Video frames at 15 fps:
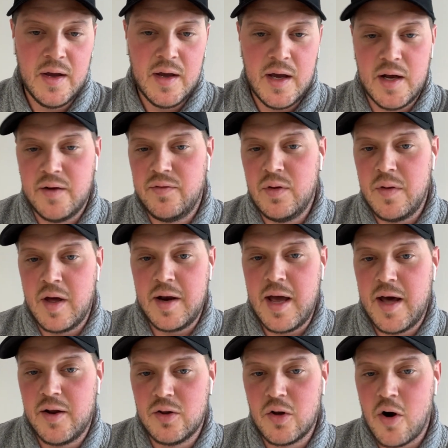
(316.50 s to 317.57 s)
and if you then
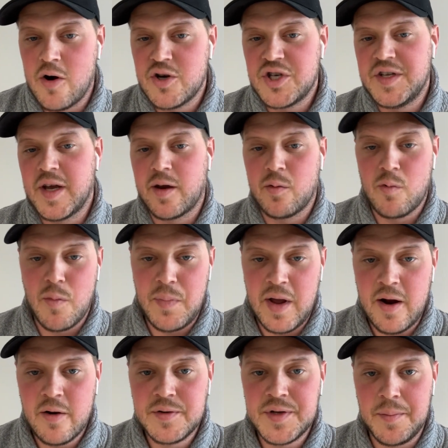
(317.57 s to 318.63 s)
had a large ticket
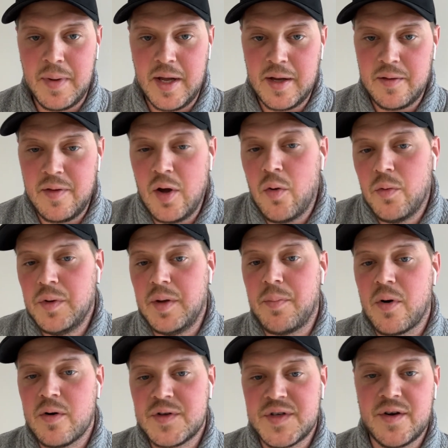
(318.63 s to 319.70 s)
repair to make, the only
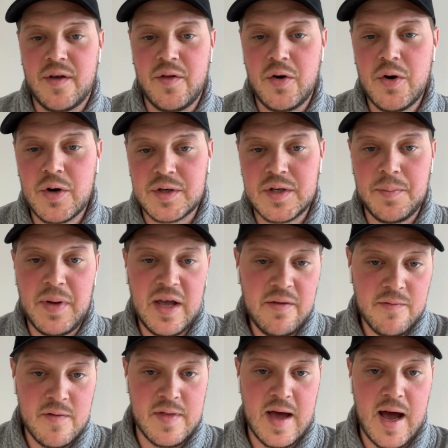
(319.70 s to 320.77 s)
person on the hook to pay
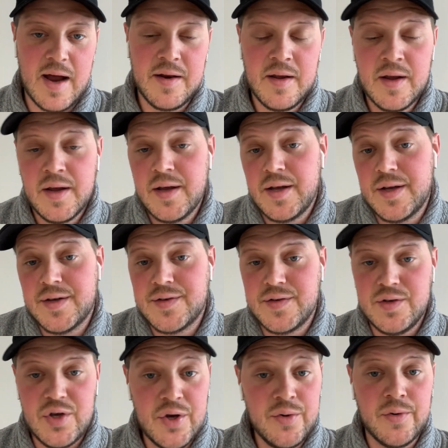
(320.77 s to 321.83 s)
for that
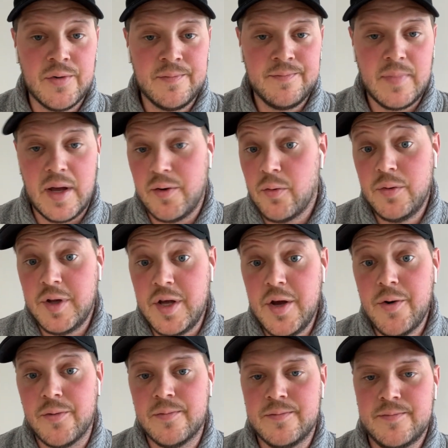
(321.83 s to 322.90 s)
is you, and only
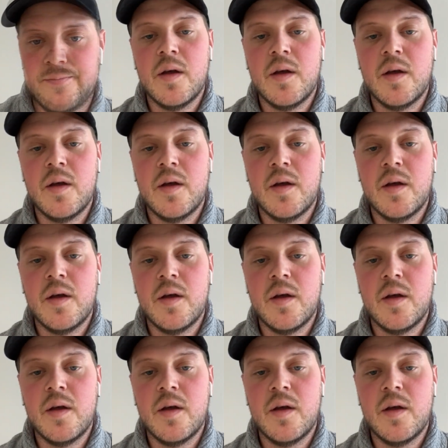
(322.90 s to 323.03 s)
you.